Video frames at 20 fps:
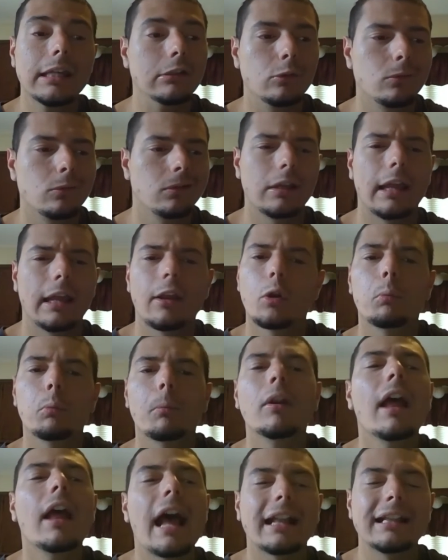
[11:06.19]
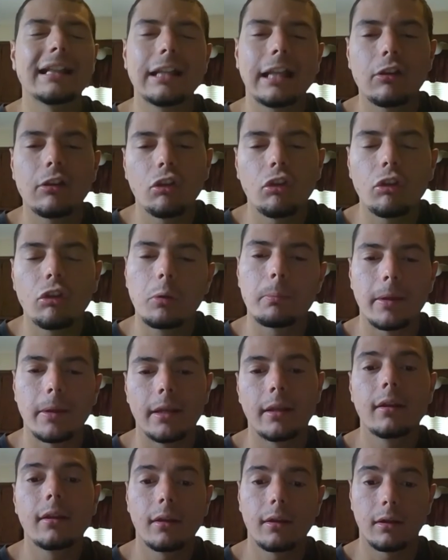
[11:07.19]
you shouldn't hit a home run. I think that's
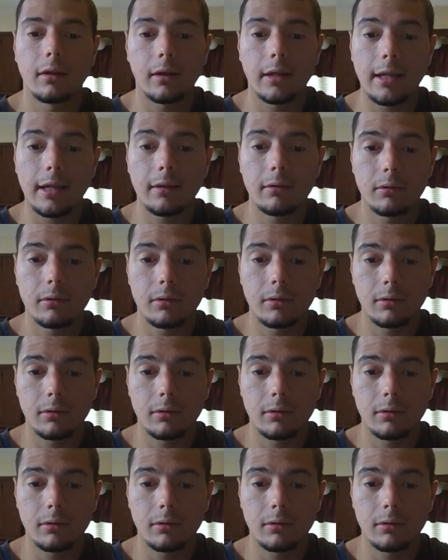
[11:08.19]
stupid. Okay.